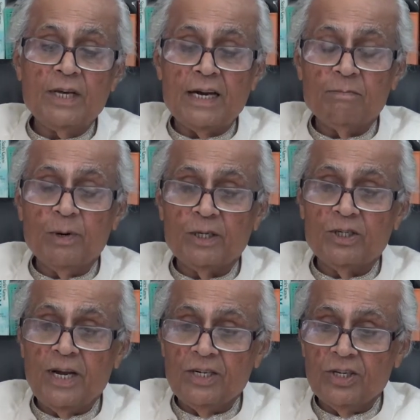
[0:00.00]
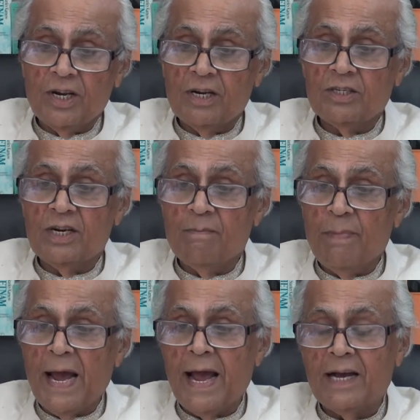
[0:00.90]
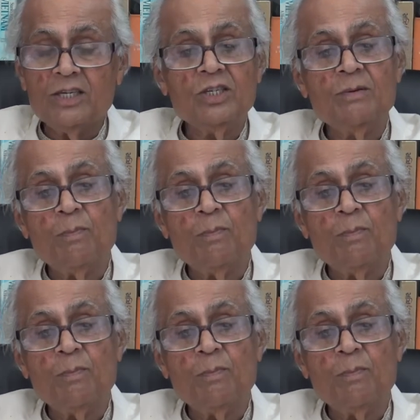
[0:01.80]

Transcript: at bus stations, in banks,